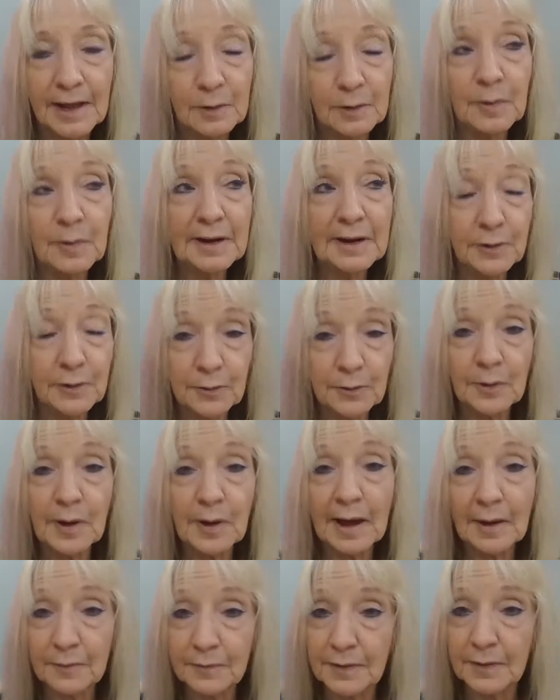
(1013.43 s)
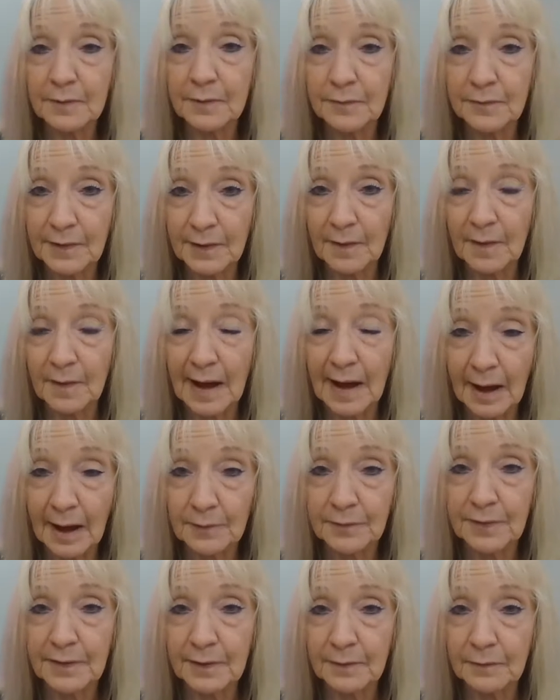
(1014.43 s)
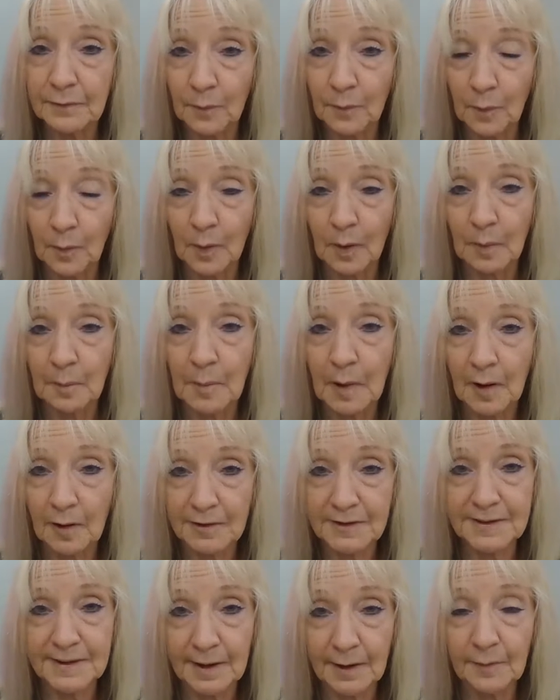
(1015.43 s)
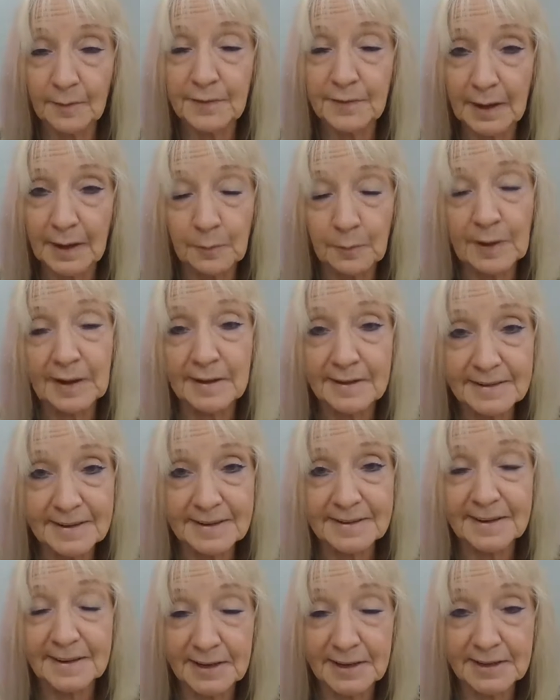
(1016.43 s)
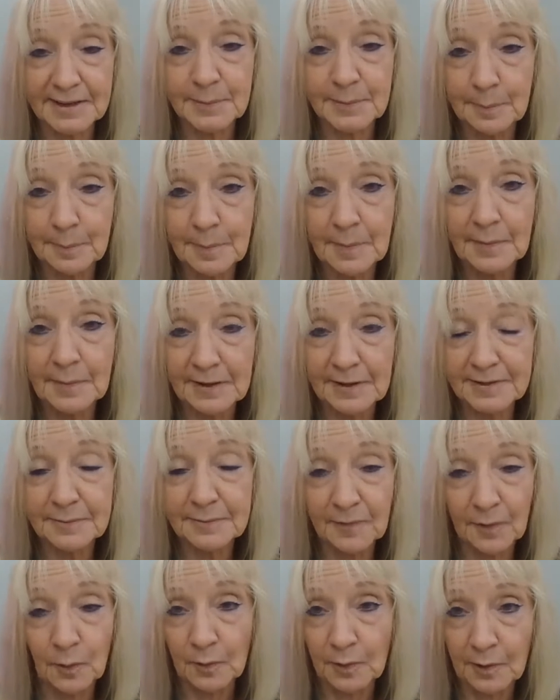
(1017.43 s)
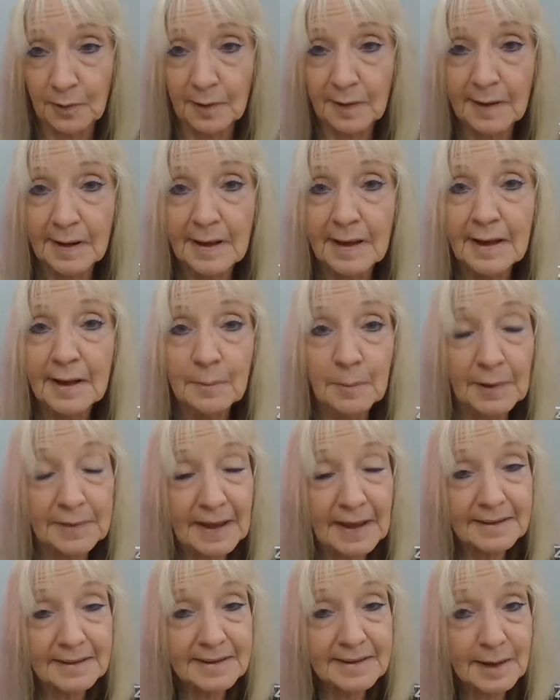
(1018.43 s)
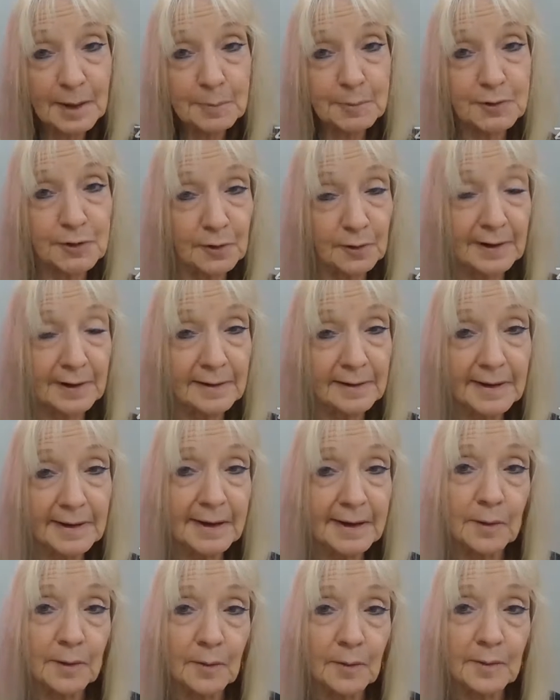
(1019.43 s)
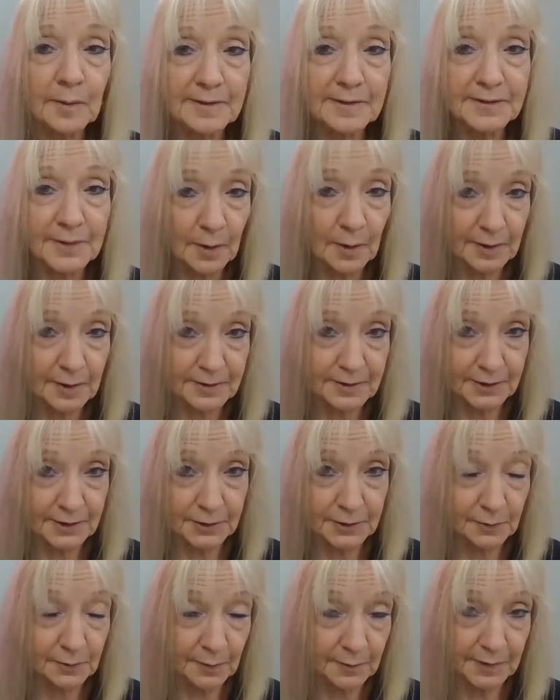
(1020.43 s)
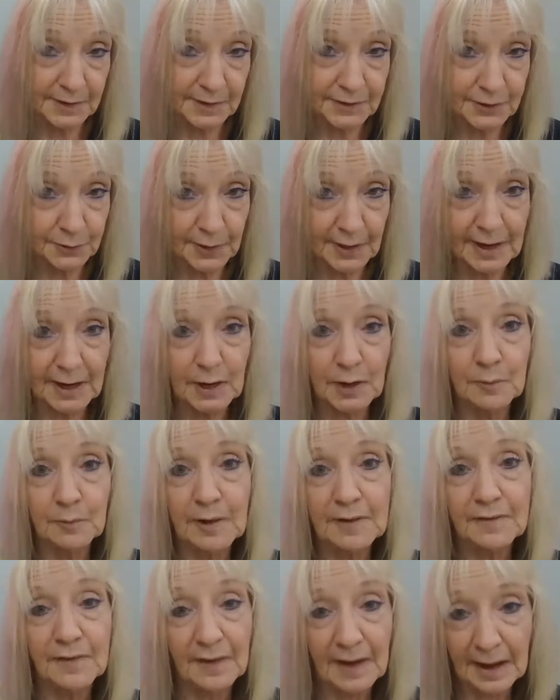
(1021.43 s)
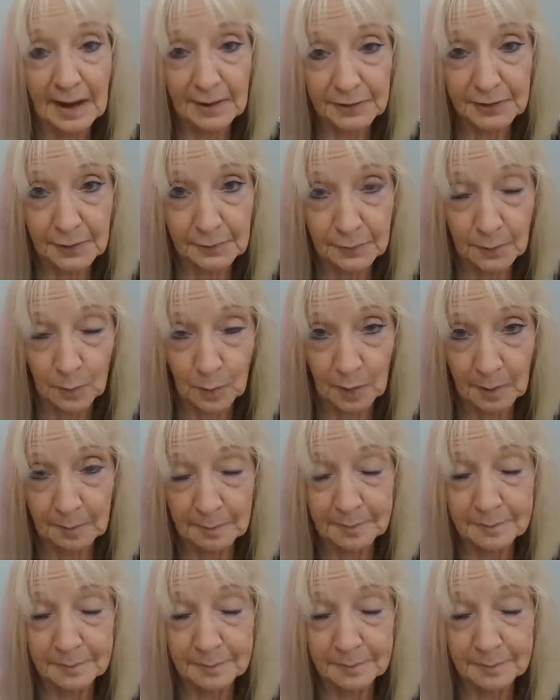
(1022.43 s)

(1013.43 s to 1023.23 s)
Then we do have to fill out the form ourselves that we assisted this voter. But that's absolutely legal as long as the two of us are there and we fill out the form.